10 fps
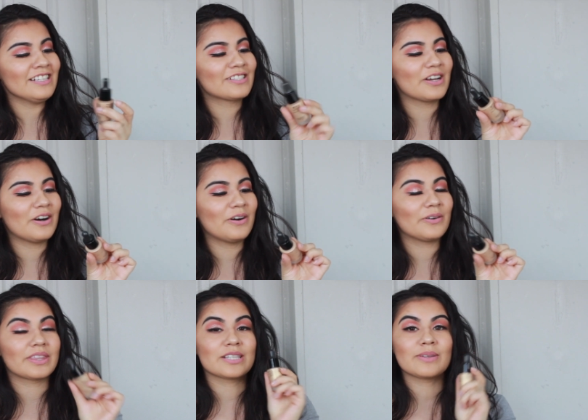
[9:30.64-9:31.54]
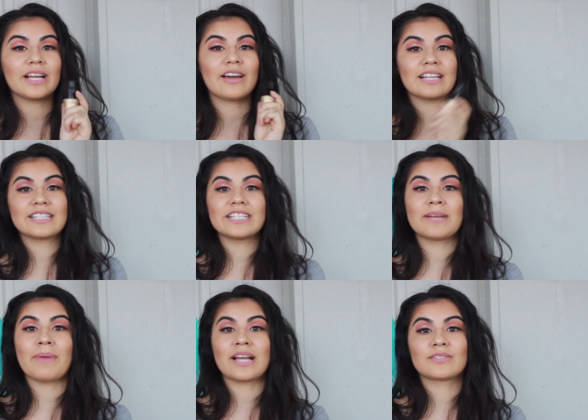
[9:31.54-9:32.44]
So this one I got at
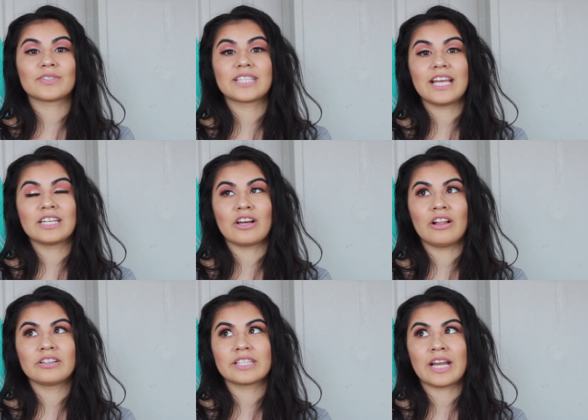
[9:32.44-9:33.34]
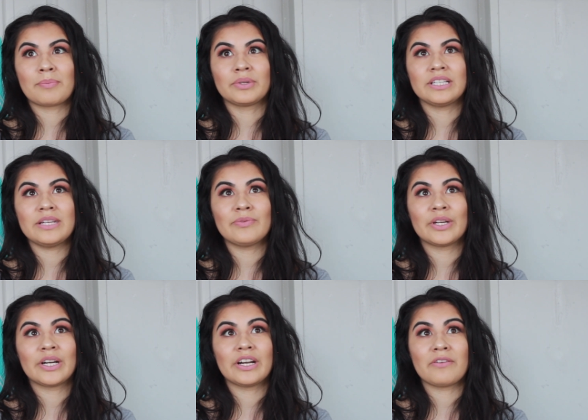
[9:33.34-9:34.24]
TJ Maxx for $10, and I believe
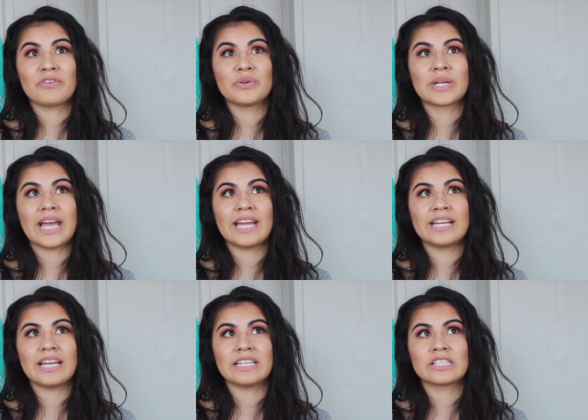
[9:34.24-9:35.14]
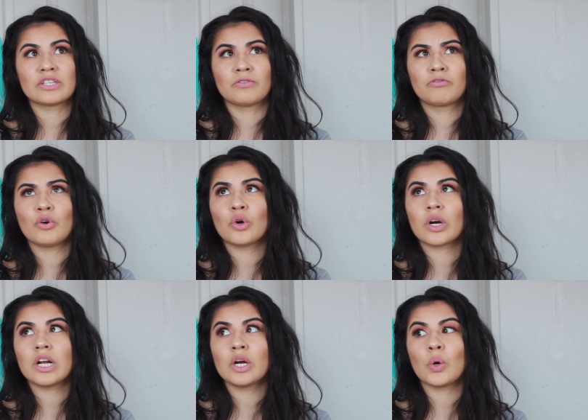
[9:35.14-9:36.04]
if you get it in
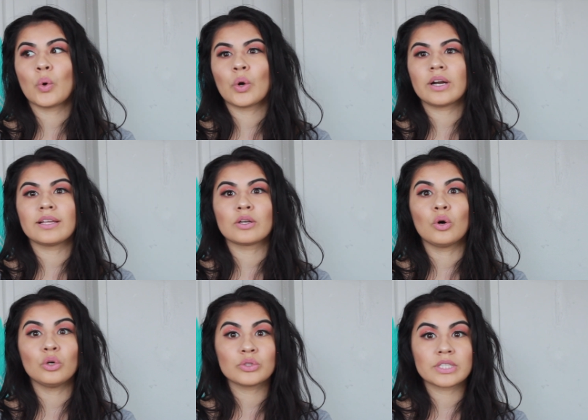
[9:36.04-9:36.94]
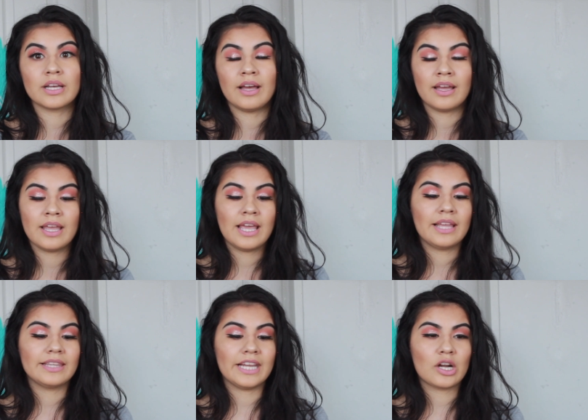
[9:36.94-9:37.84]
Sephora or in Ulta,
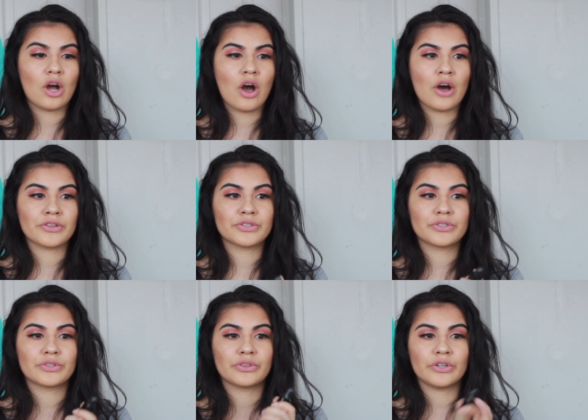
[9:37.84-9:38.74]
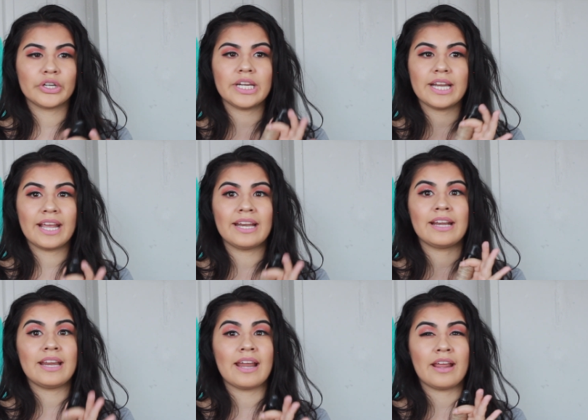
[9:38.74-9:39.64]
they cost
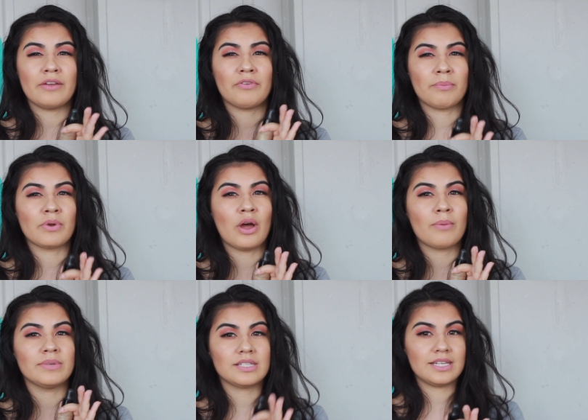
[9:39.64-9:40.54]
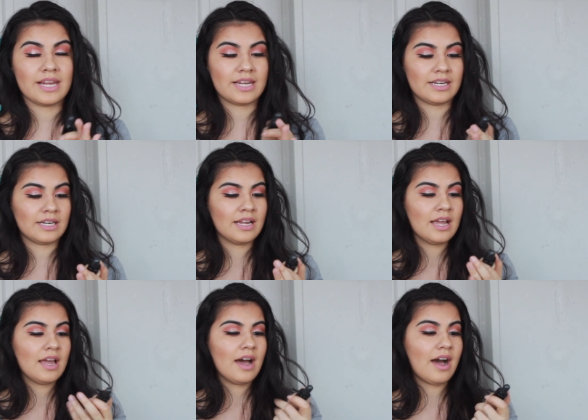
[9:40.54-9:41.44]
$39.99 if I'm not mistaken.
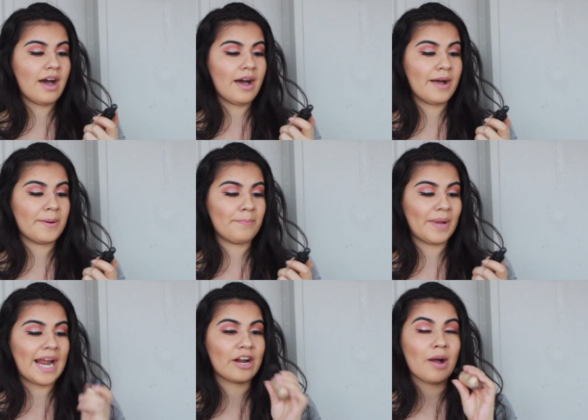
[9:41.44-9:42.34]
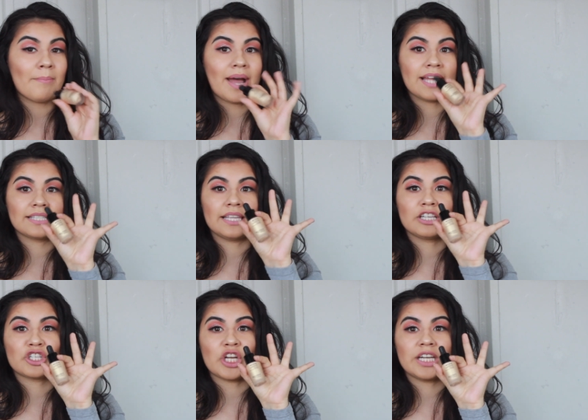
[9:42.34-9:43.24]
But I got mine in
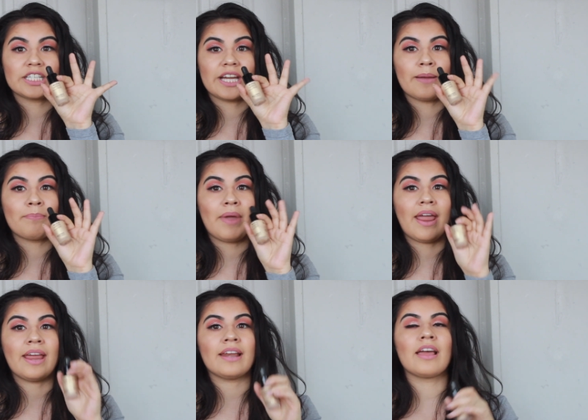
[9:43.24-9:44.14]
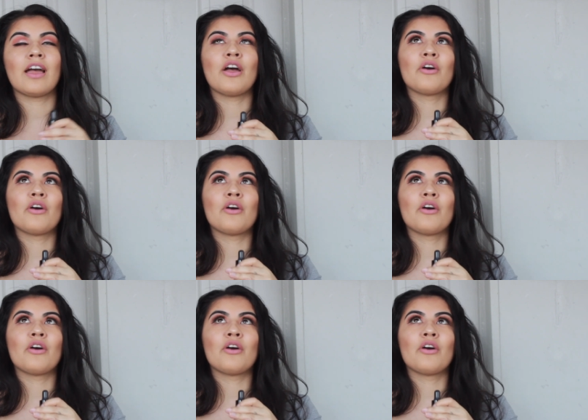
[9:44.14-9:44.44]
the shade Champagne.